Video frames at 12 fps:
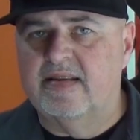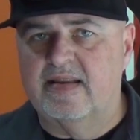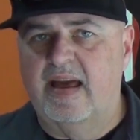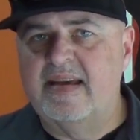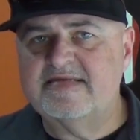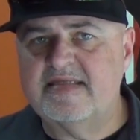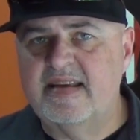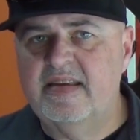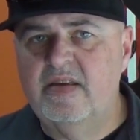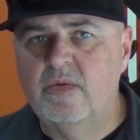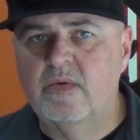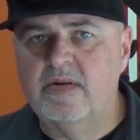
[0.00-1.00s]
last
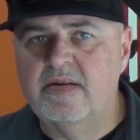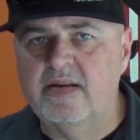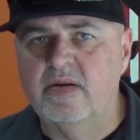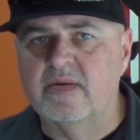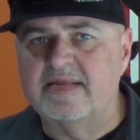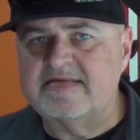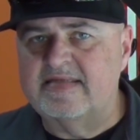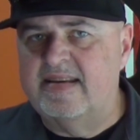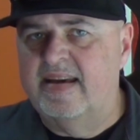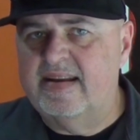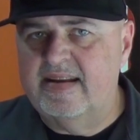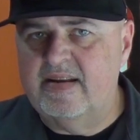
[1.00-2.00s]
thing you want to do is
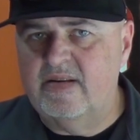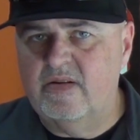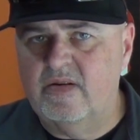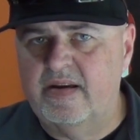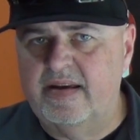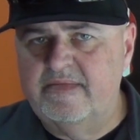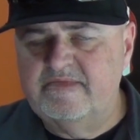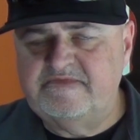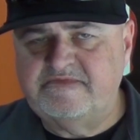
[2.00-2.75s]
get in a hurry,